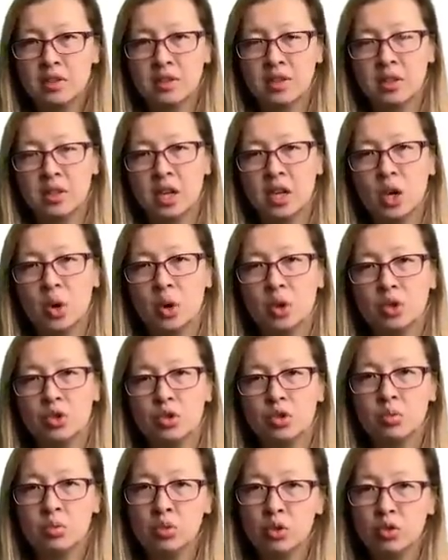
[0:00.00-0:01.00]
that they're going
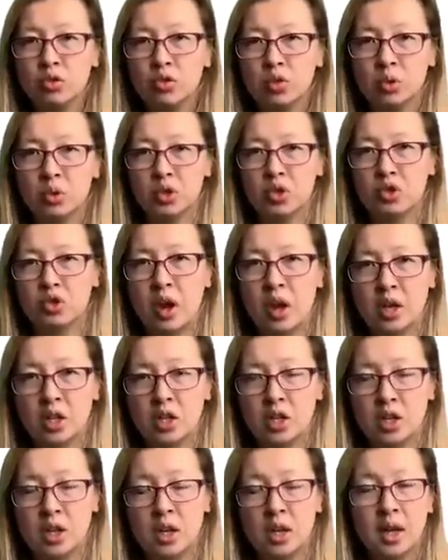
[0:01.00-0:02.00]
to move to a
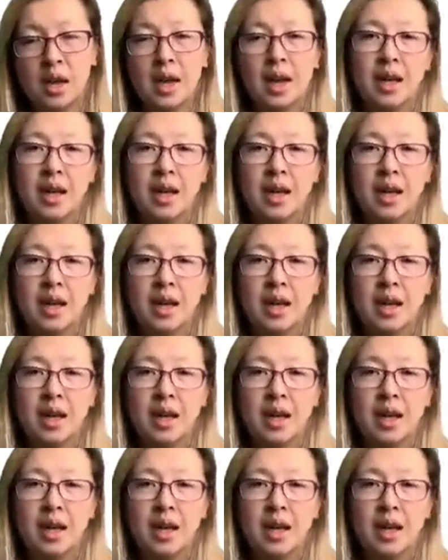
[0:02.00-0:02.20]
strategy